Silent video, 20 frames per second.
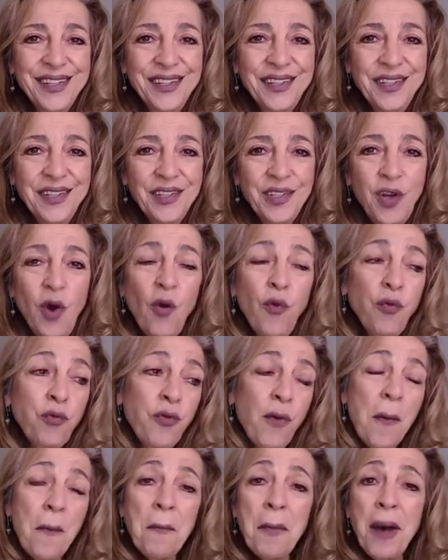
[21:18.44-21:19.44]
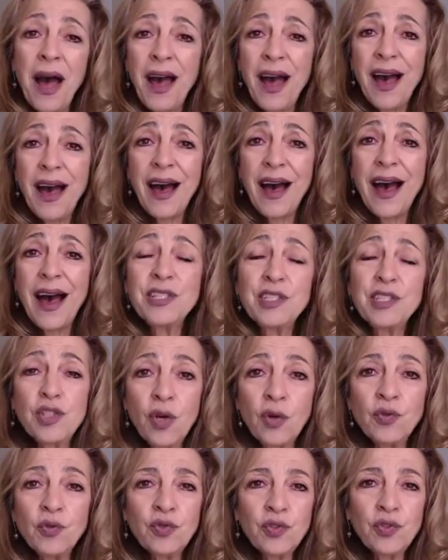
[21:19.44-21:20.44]
Go from I
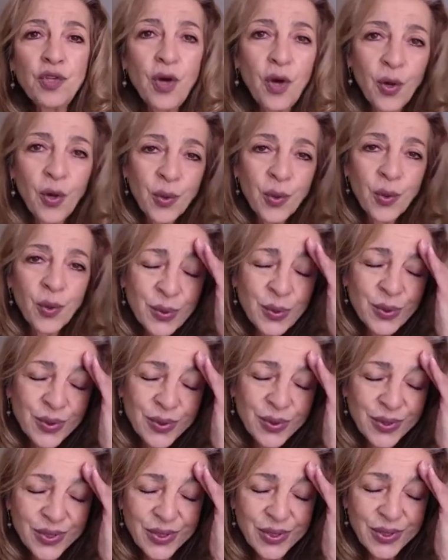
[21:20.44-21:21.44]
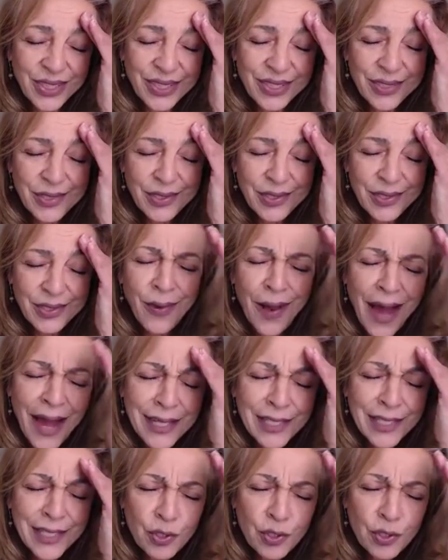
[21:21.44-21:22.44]
don't know to I
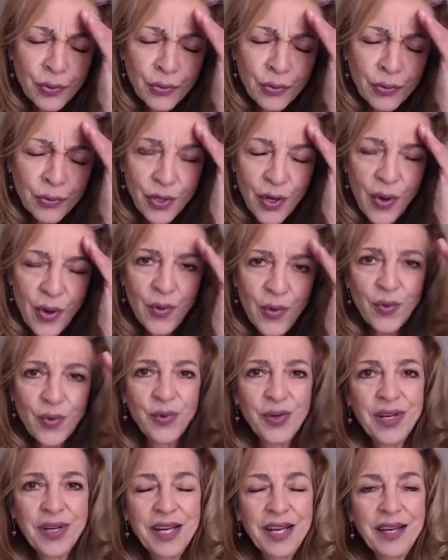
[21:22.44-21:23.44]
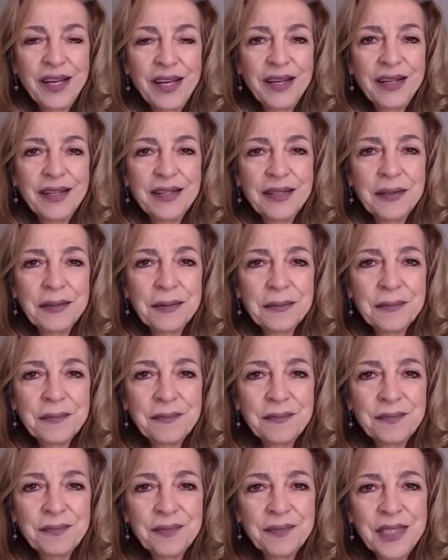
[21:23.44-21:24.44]
do know.
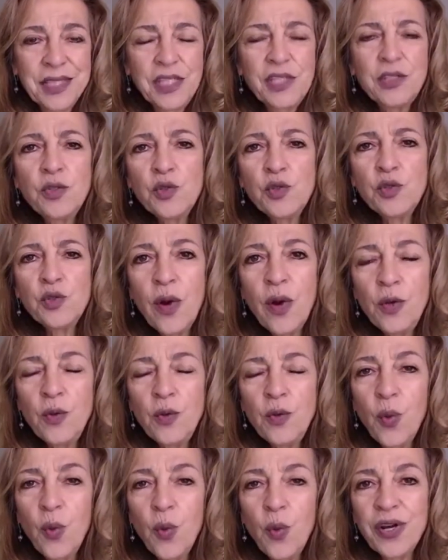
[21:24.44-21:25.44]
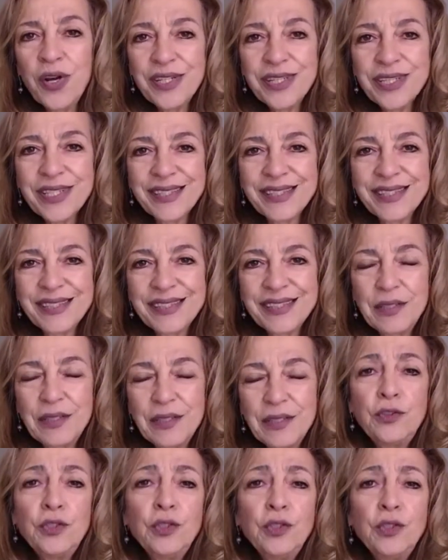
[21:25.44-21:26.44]
Here's one word. If
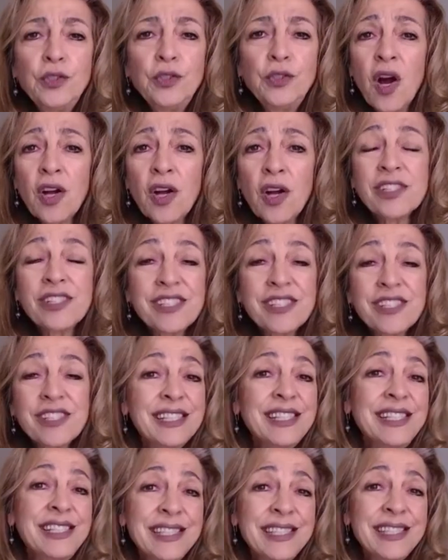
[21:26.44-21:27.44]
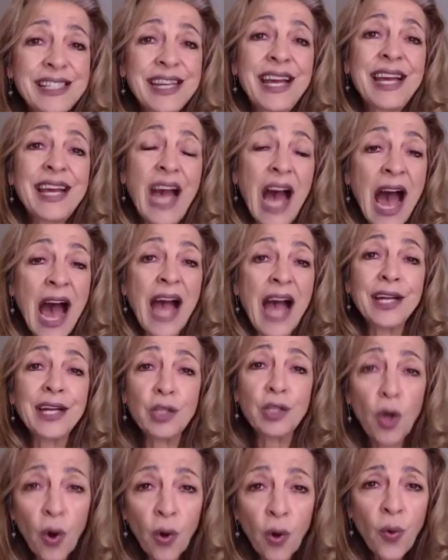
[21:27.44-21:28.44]
you constantly say, I
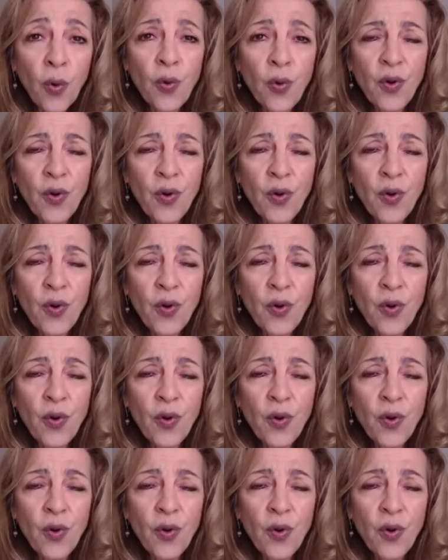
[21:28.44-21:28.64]
know,